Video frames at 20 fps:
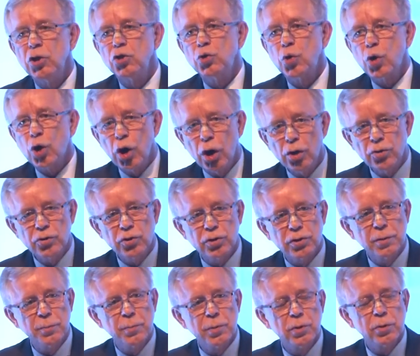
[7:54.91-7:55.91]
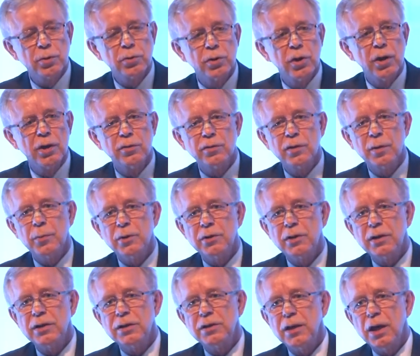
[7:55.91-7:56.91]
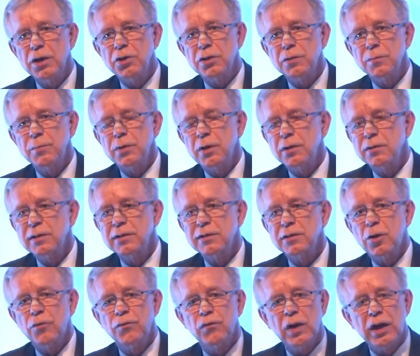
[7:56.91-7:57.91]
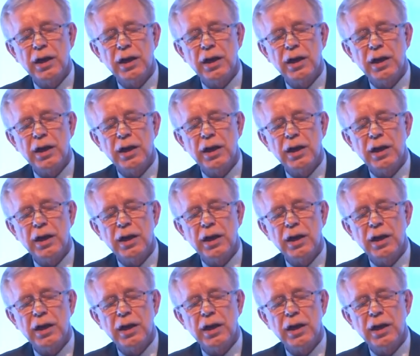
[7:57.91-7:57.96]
to contribute to the modernization process of